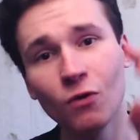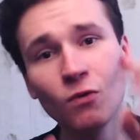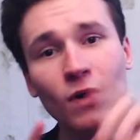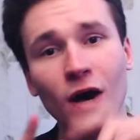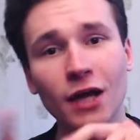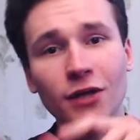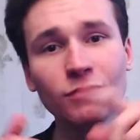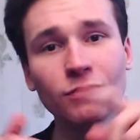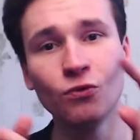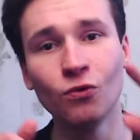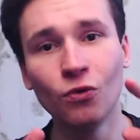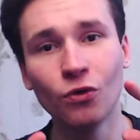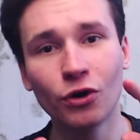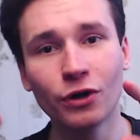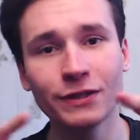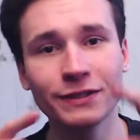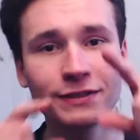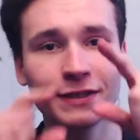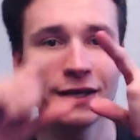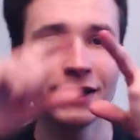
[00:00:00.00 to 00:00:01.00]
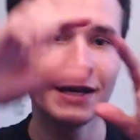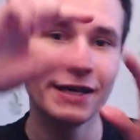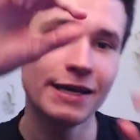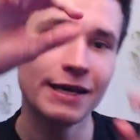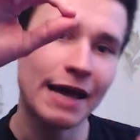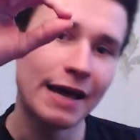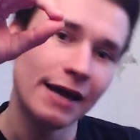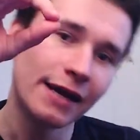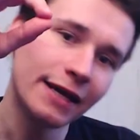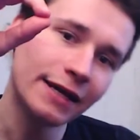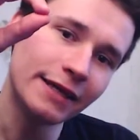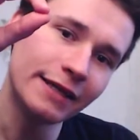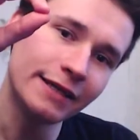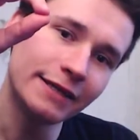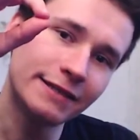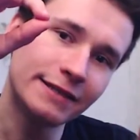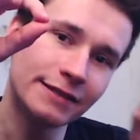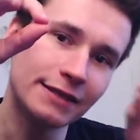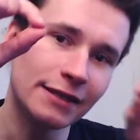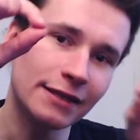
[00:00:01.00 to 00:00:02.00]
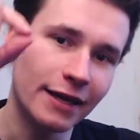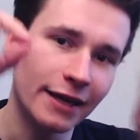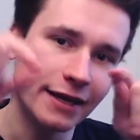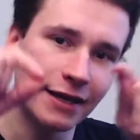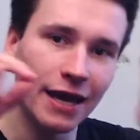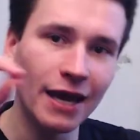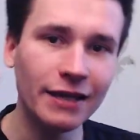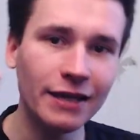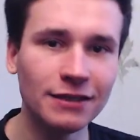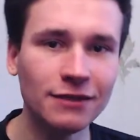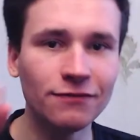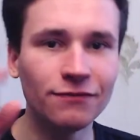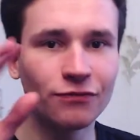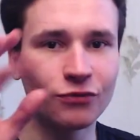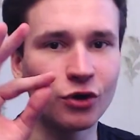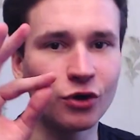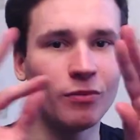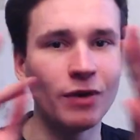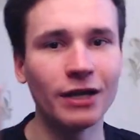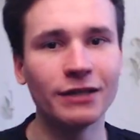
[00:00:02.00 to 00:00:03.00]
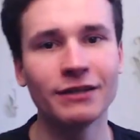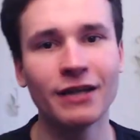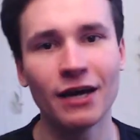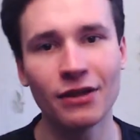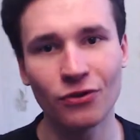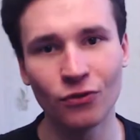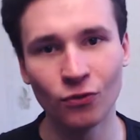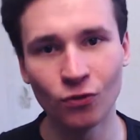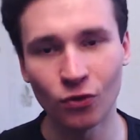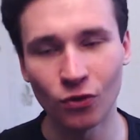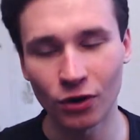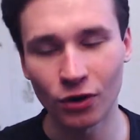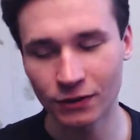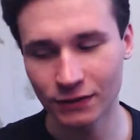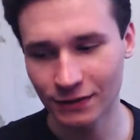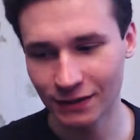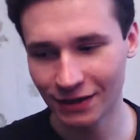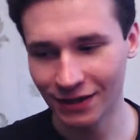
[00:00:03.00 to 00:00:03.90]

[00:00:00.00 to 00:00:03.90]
one word is locating from another word